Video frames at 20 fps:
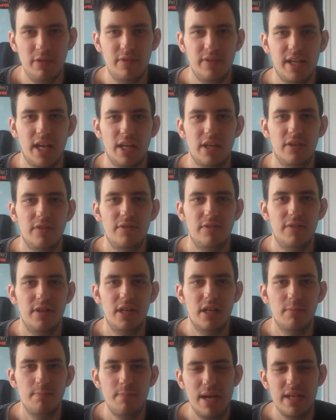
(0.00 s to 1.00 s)
you kind of
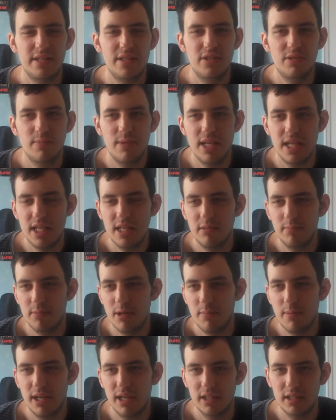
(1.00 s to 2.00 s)
message me, and
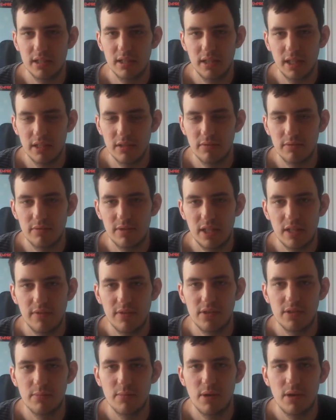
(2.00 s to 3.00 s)
maybe I can kind of give
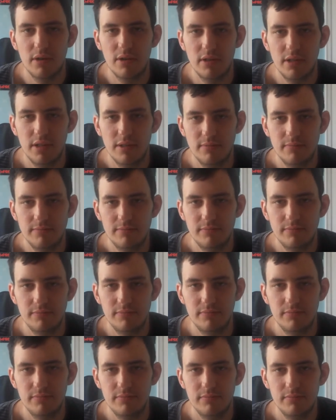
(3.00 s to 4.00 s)
you some more,
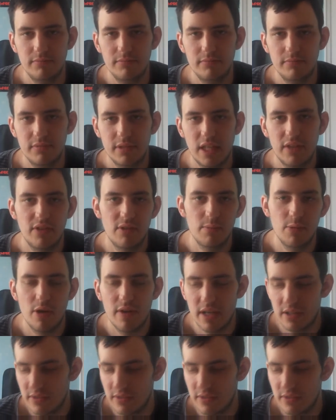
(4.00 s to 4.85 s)
give you more